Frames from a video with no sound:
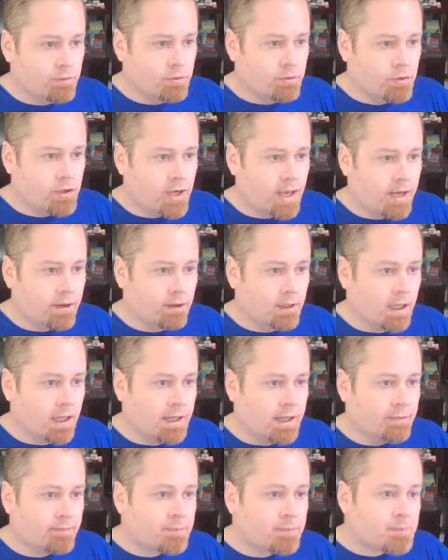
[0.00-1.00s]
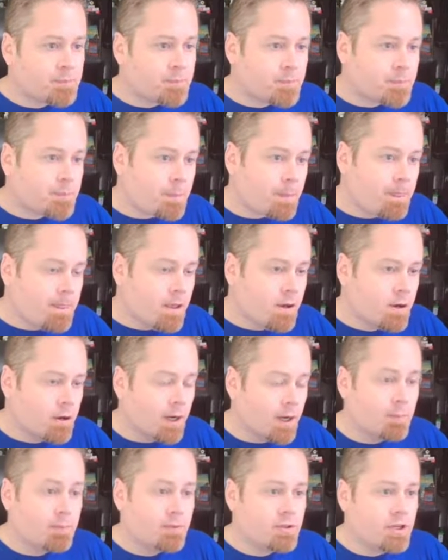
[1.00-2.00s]
channel line, or
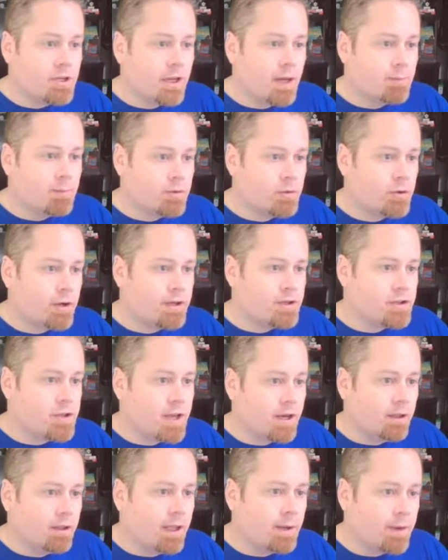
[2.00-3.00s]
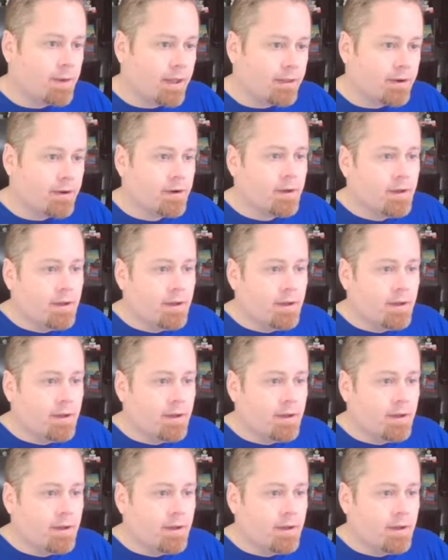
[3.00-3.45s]
uptrend channel line rather.